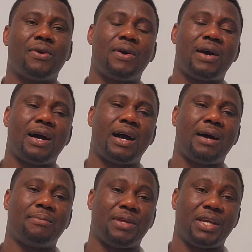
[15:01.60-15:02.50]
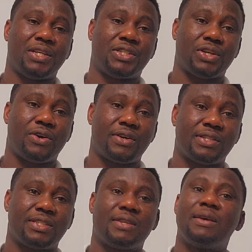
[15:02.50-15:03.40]
your um,
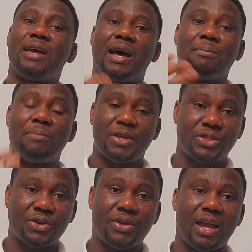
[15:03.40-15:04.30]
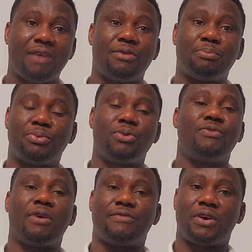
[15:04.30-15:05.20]
insurance and make sure you have a
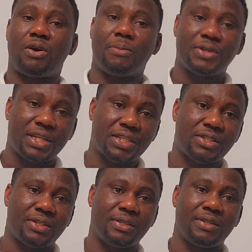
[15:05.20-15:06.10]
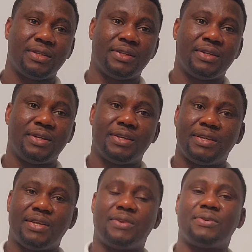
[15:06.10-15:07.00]
proof of accommodation.
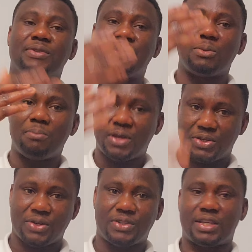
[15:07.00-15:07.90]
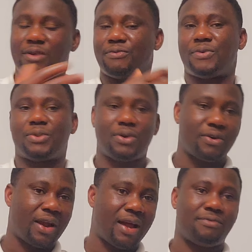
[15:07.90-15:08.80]
You know, so make sure you take a
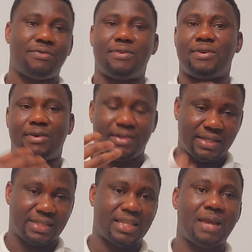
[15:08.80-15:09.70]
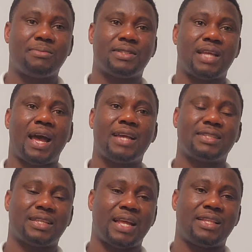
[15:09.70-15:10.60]
photograph, the same size
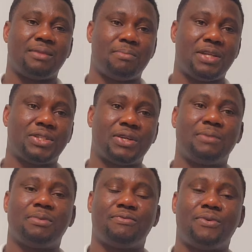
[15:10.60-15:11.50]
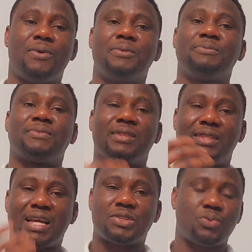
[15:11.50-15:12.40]
that I did mention before.
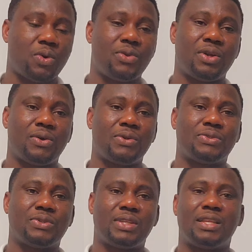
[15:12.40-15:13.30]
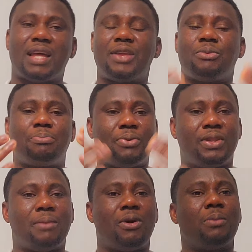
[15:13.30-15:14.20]
That's what you're going to need. And you
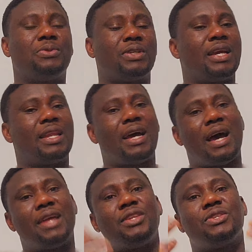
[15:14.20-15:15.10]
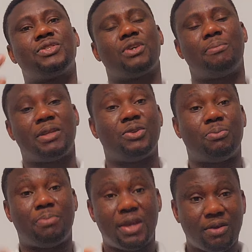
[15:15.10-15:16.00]
put them up together and you submit,
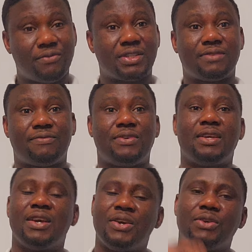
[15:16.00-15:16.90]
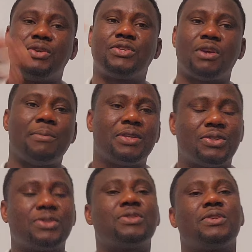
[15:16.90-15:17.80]
you pay your visa fee, you submit
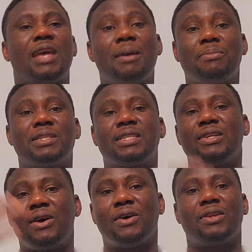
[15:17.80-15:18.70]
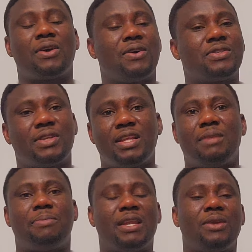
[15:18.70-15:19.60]
it to the embassy or the consulate,
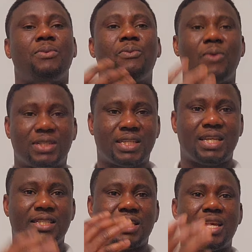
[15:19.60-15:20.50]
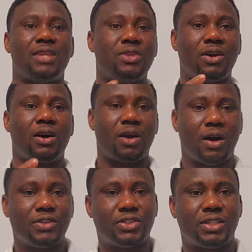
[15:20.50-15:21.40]
depending what is in your
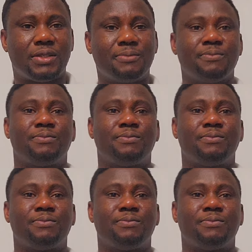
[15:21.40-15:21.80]
country.